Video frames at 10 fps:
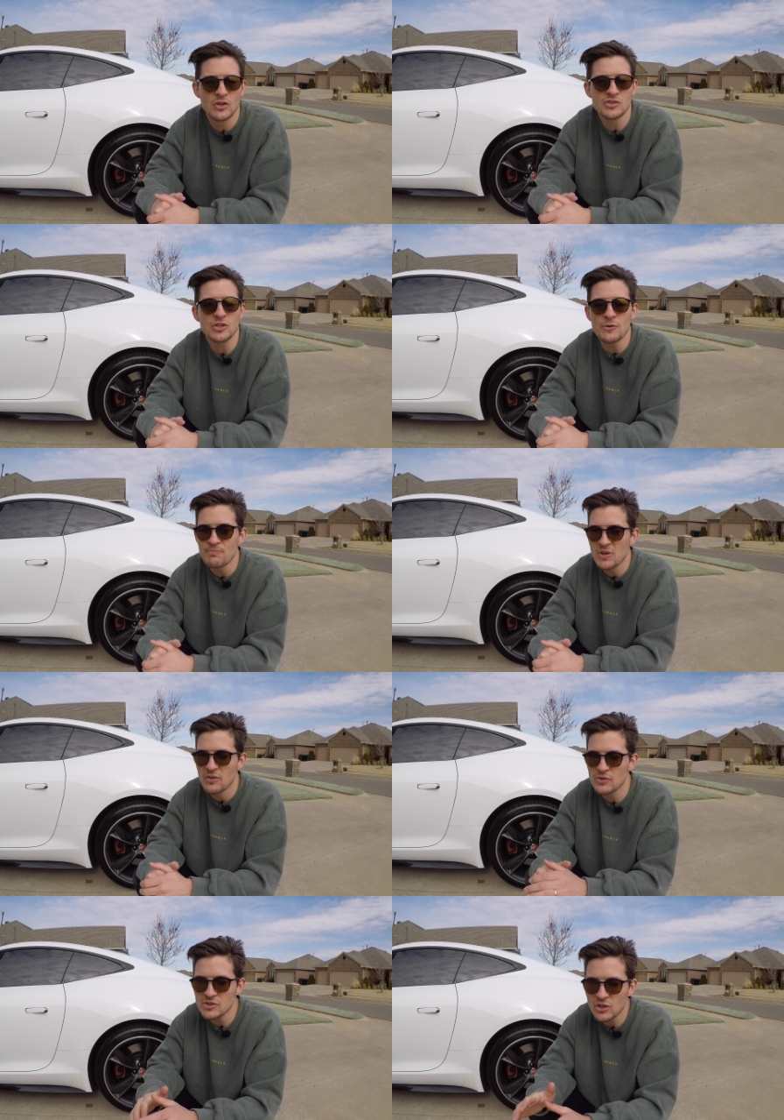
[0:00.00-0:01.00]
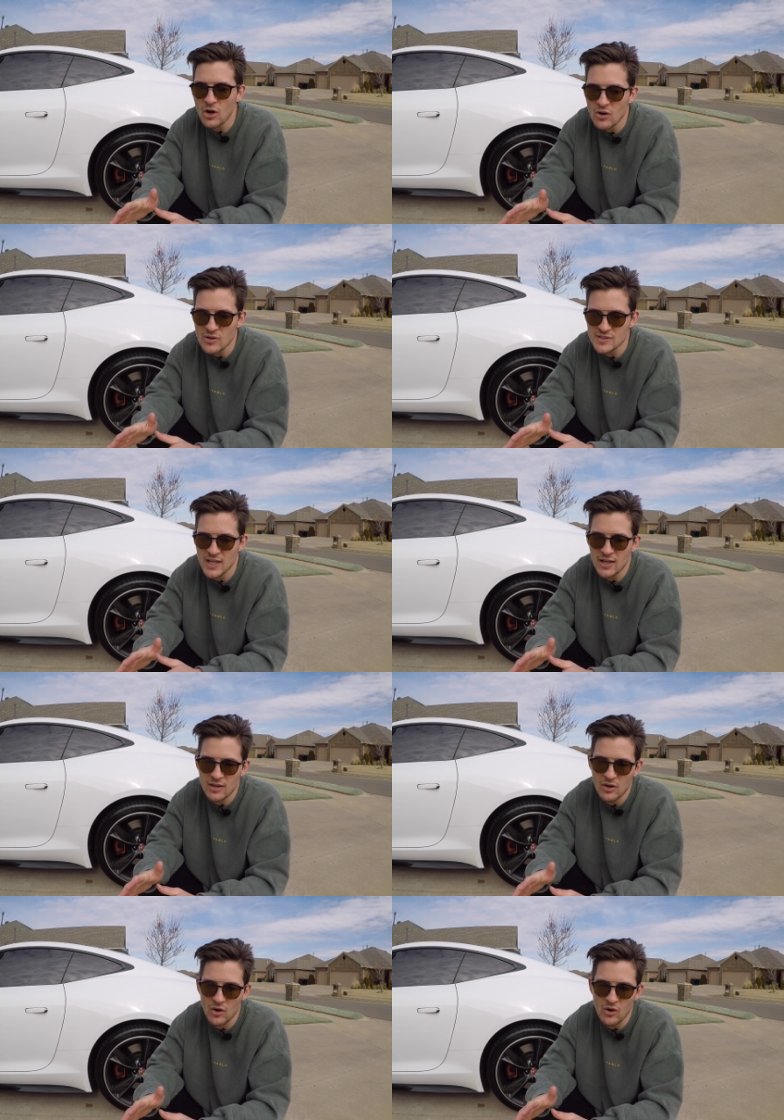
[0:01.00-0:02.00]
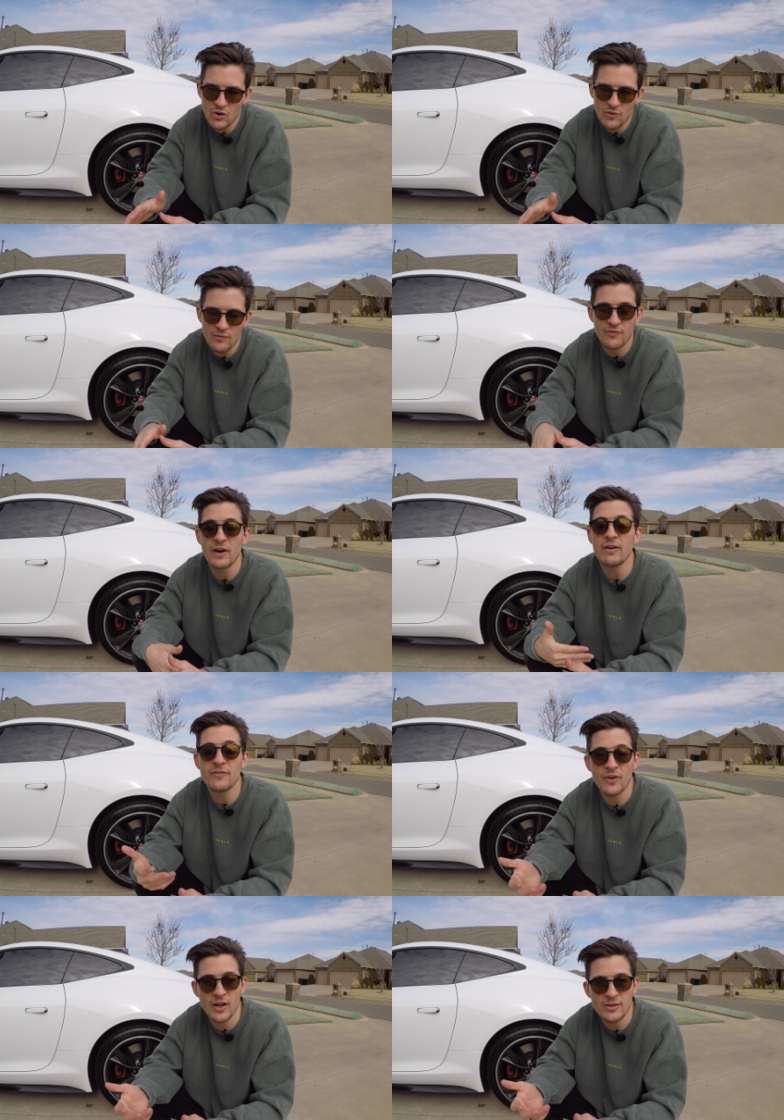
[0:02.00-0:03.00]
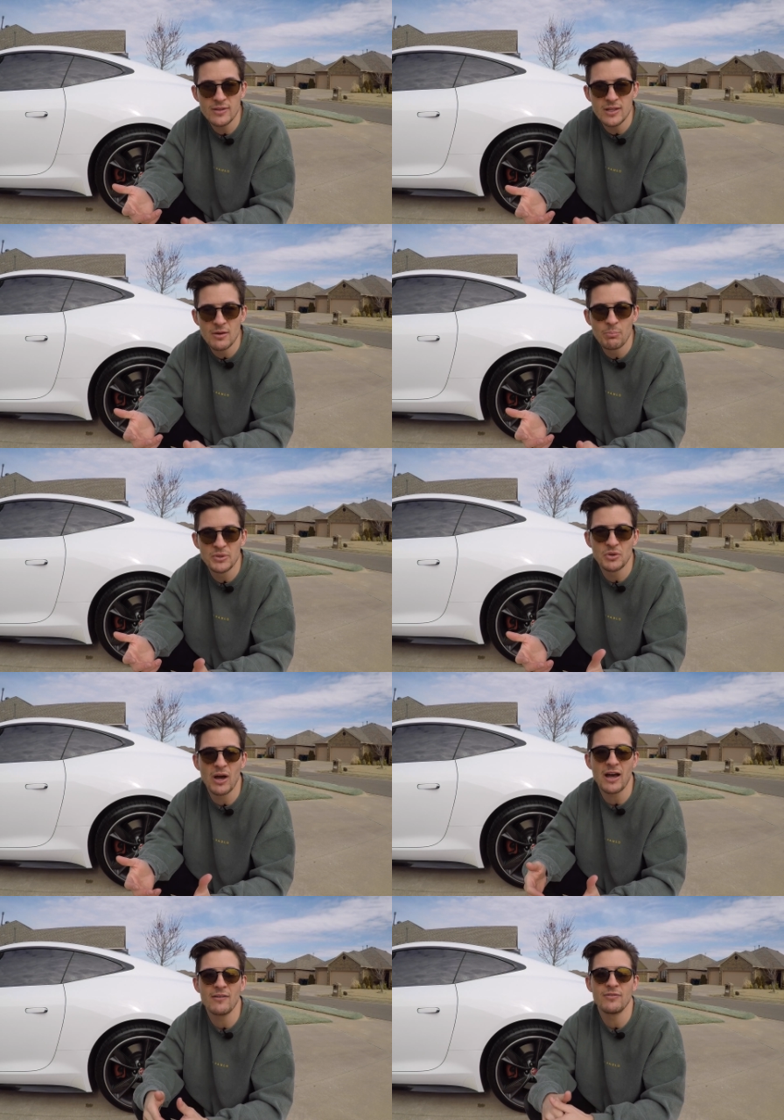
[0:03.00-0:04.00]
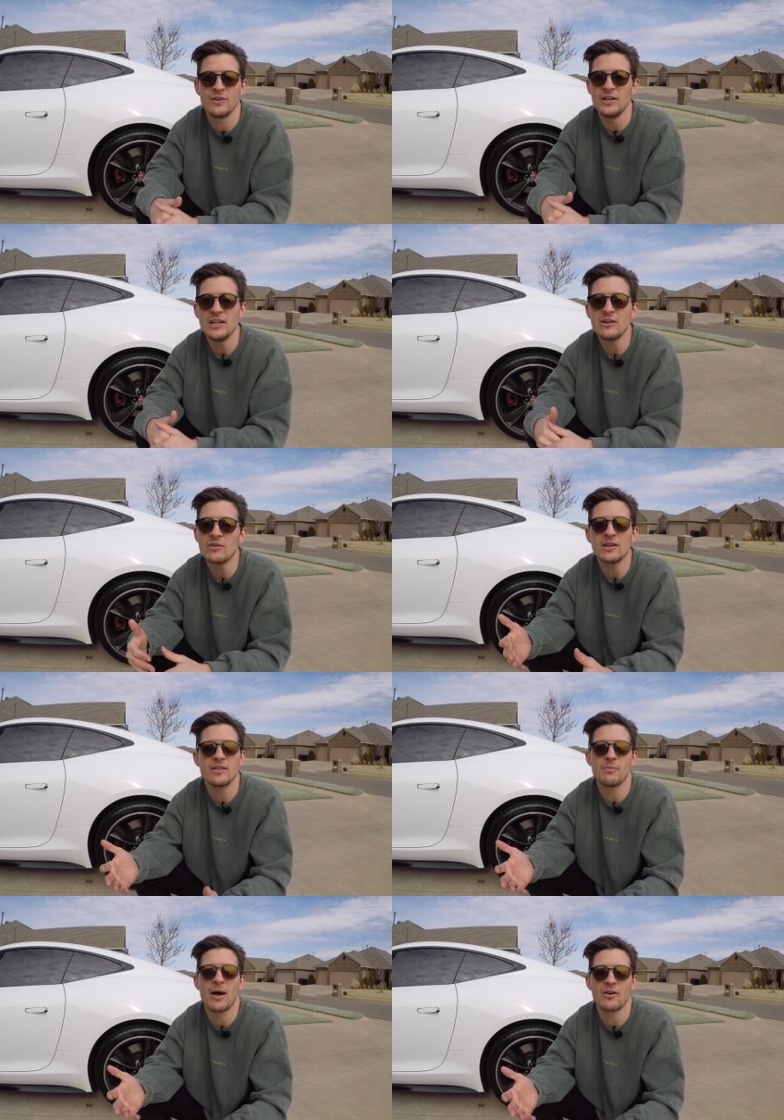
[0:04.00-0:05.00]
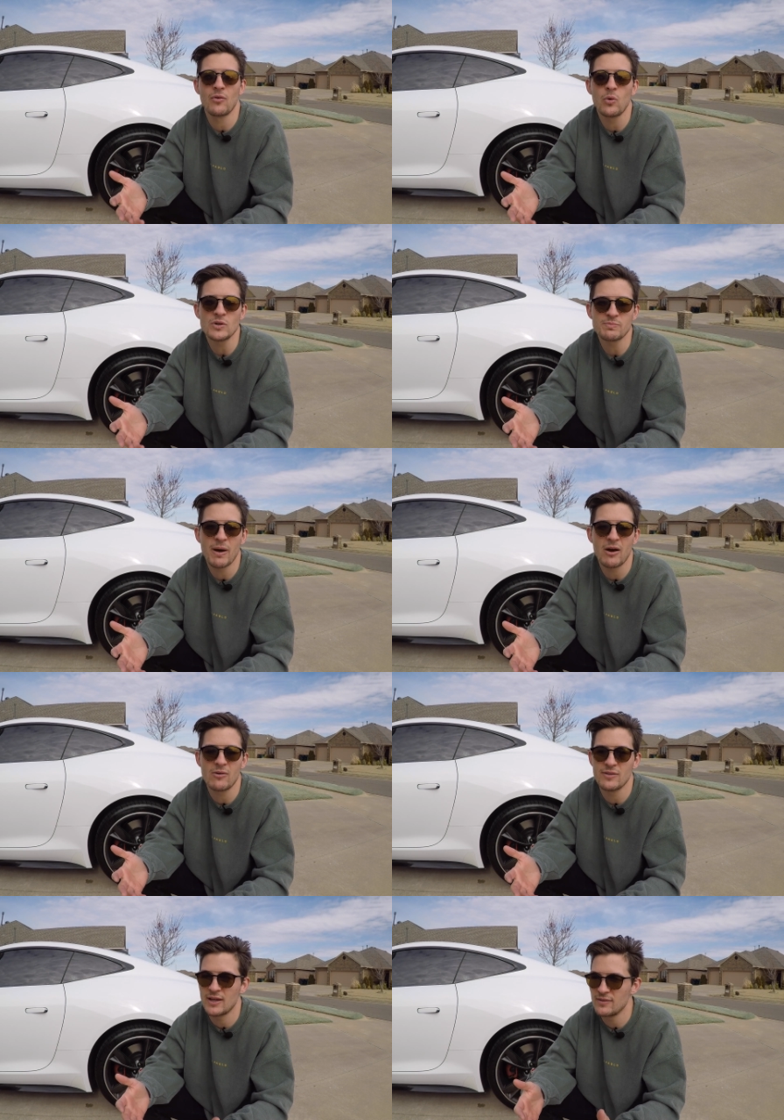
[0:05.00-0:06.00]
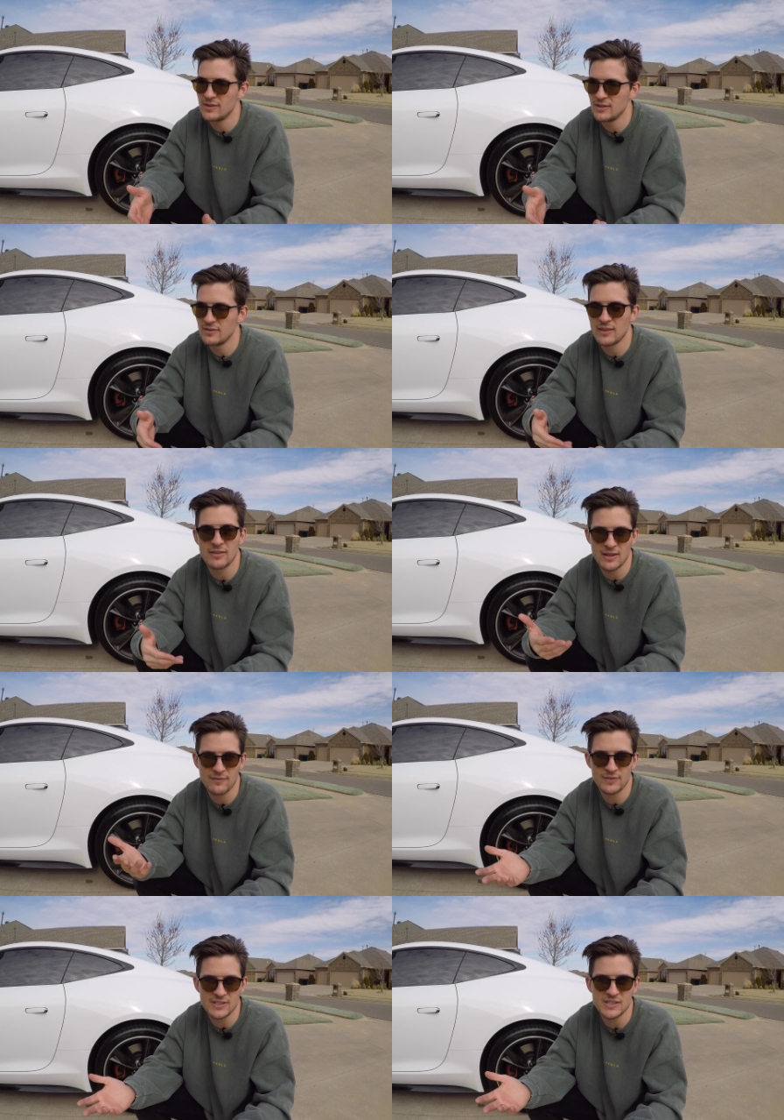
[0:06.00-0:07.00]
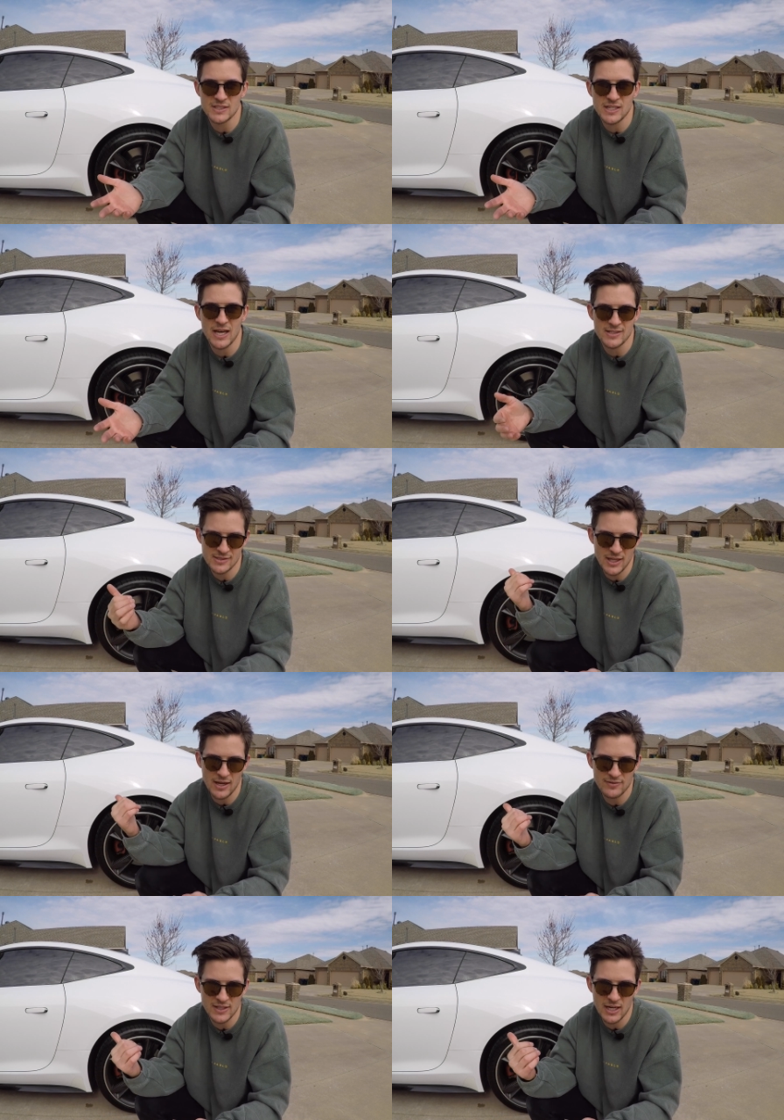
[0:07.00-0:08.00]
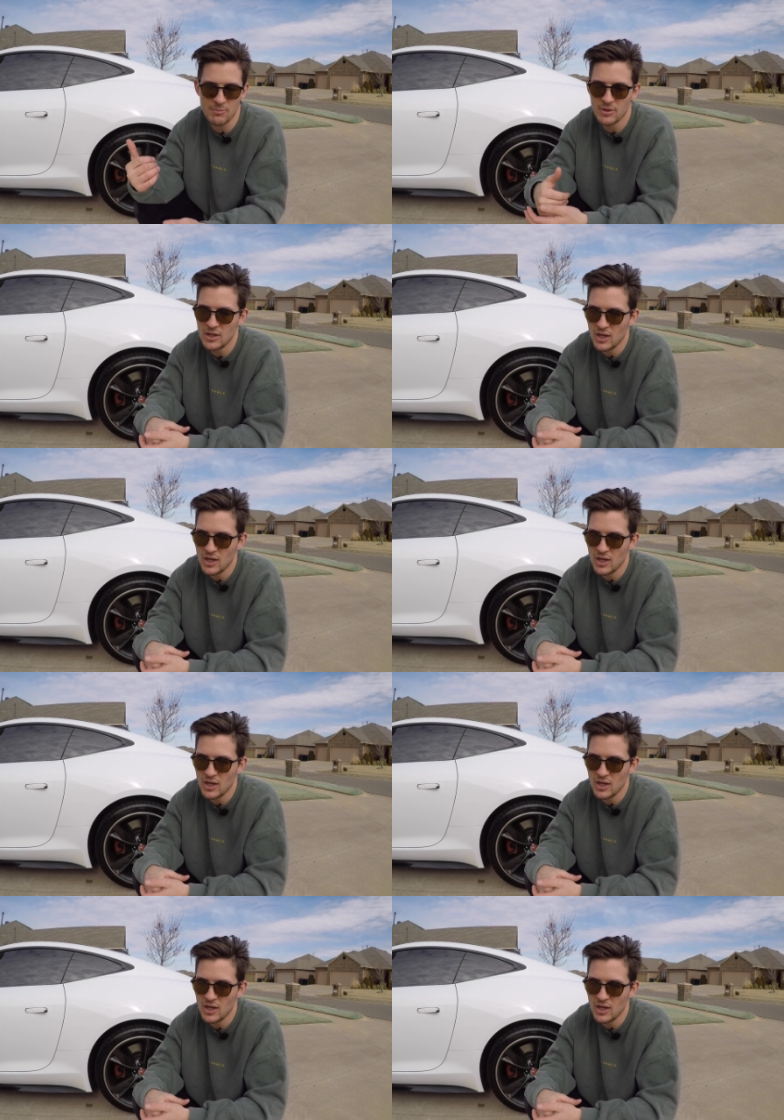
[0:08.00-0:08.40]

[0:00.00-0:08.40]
Those are those are cars that are very fun, but don't have nearly the amount of horsepower that the that that V6 has in the F-Type,